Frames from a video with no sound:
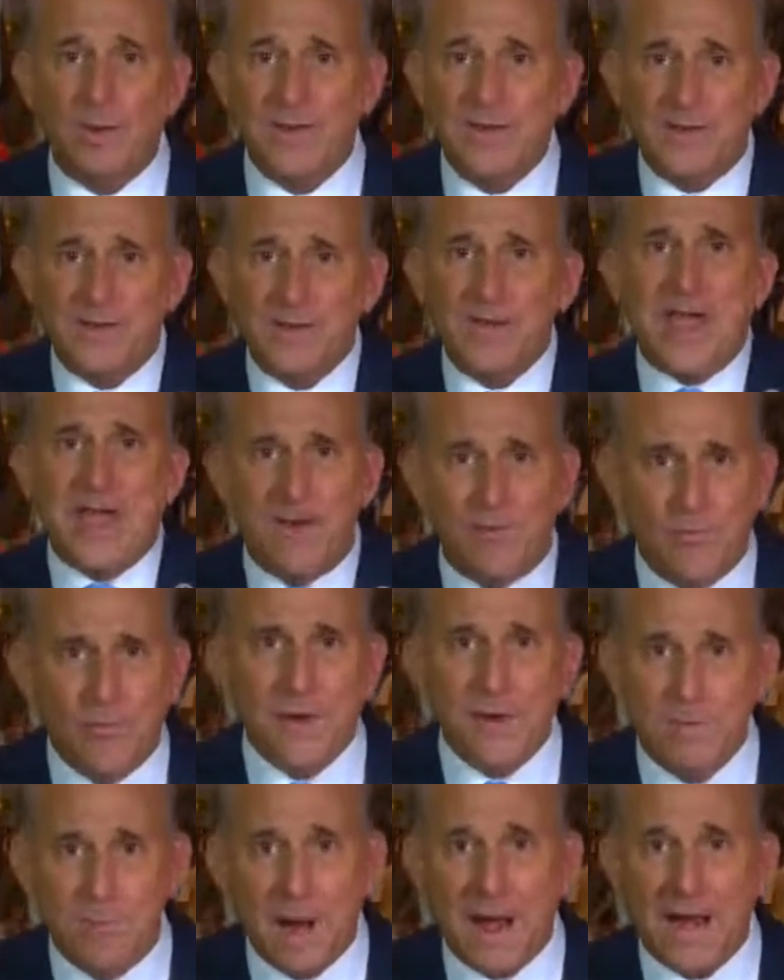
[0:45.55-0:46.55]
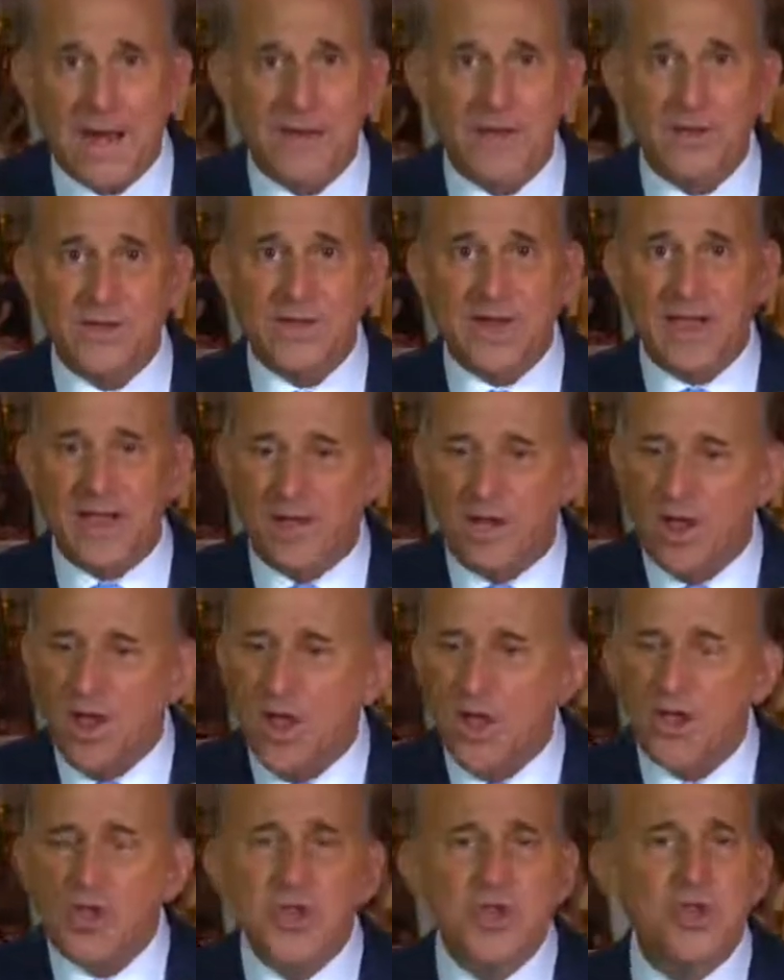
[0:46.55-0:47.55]
It's everybody said,
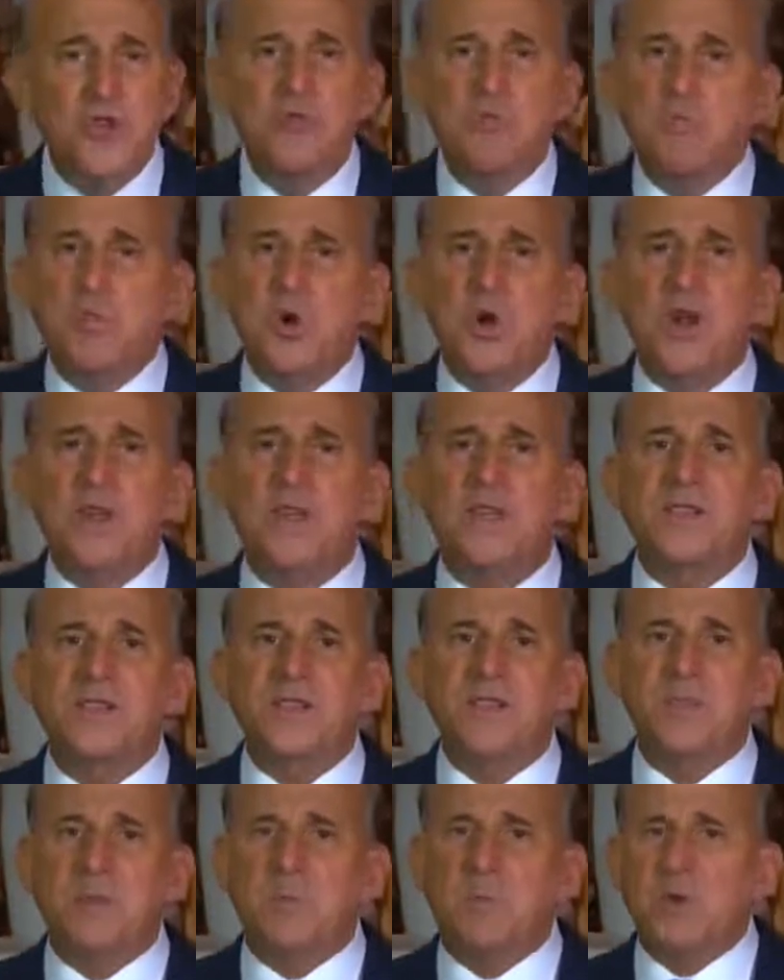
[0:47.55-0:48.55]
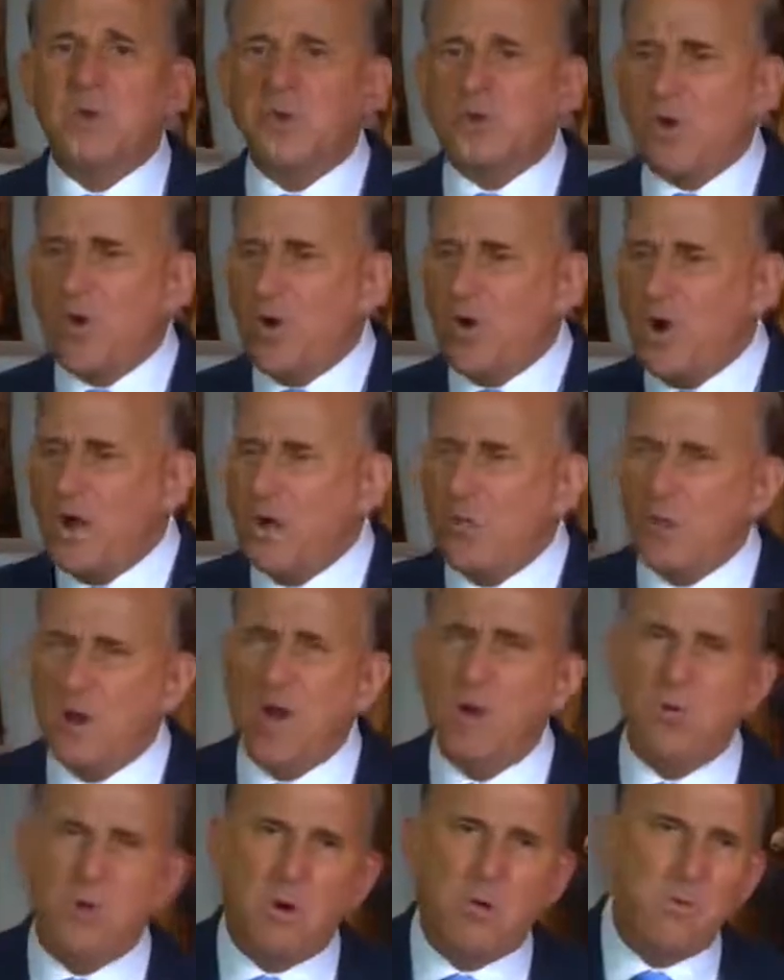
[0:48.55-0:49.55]
you put us in the majority, we
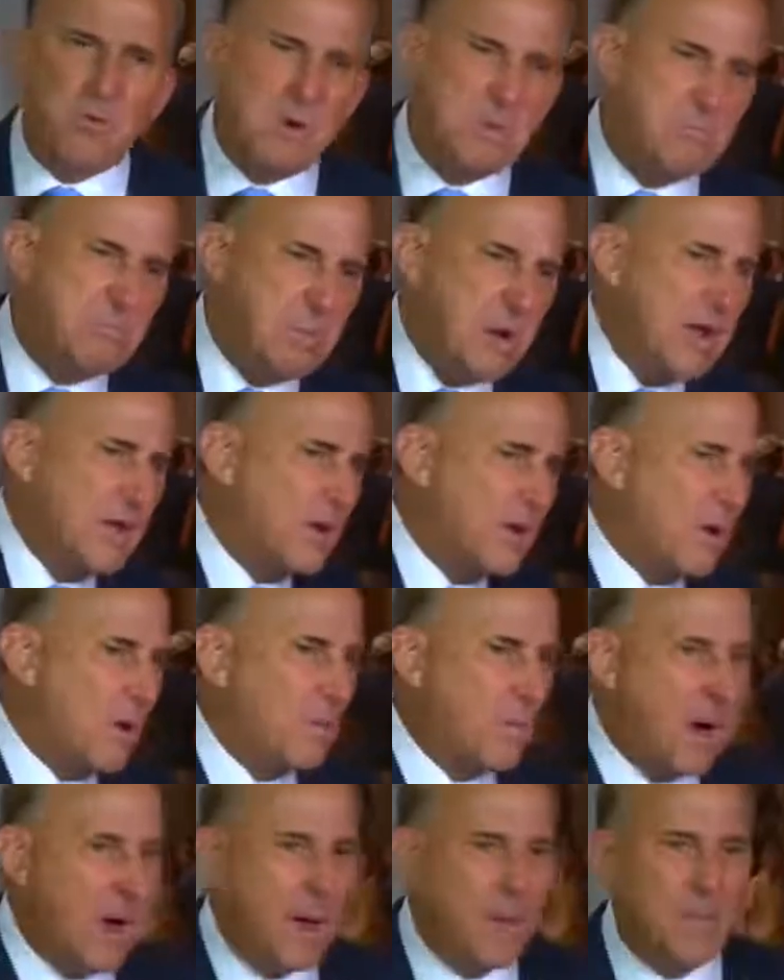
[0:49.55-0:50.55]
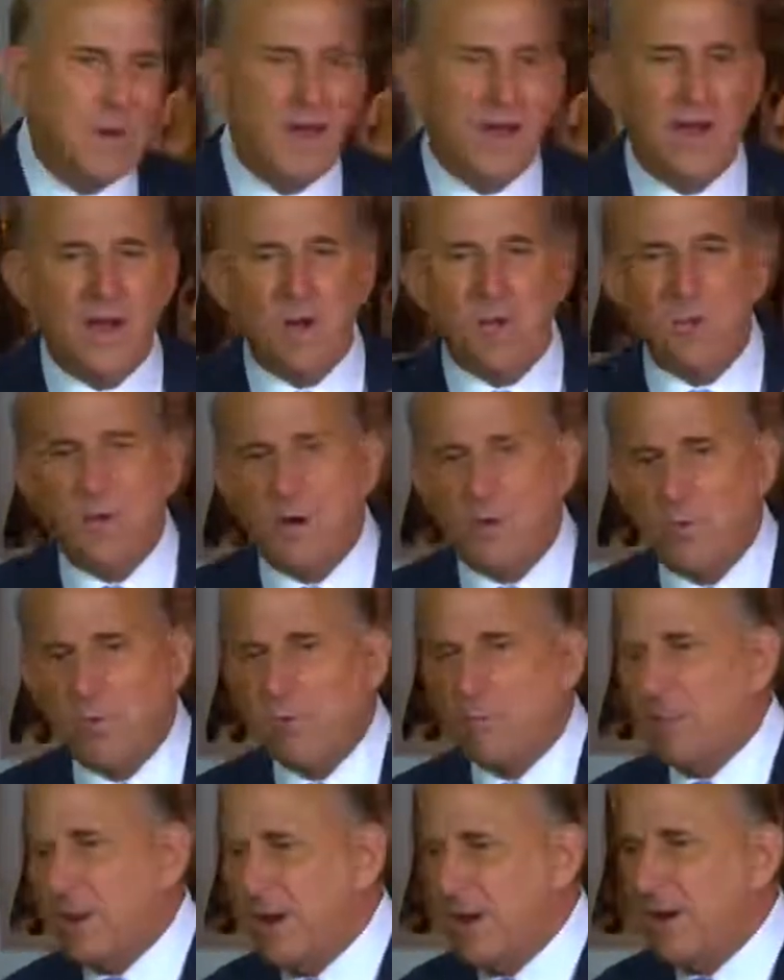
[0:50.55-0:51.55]
will repeal Obamacare. We'll
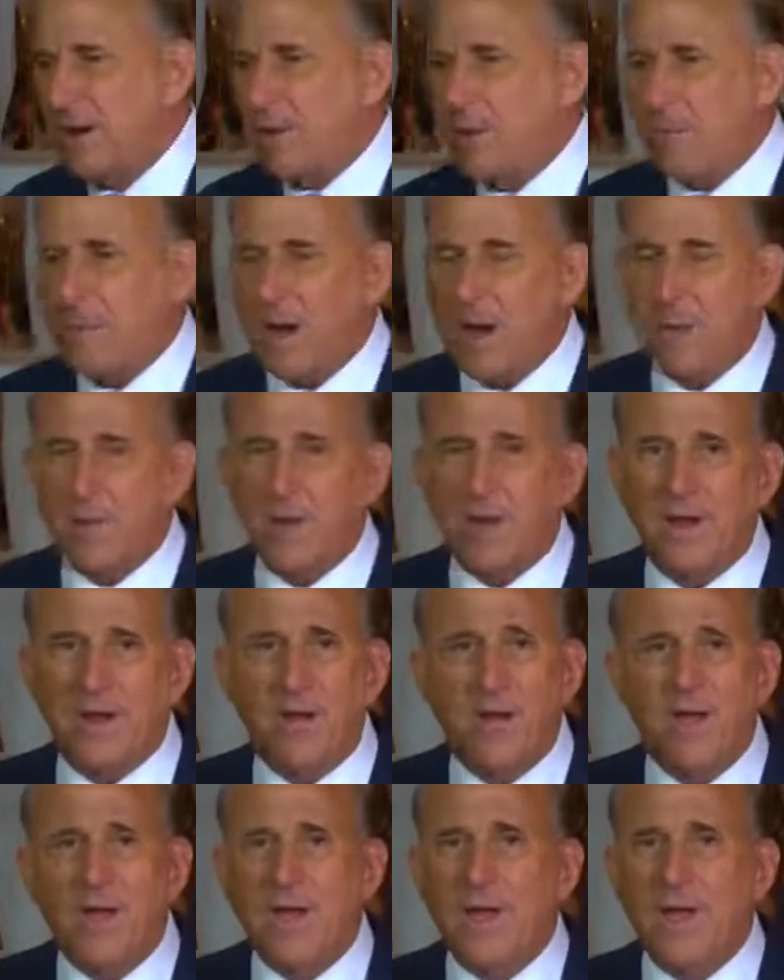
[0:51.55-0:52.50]
repeal Obamacare.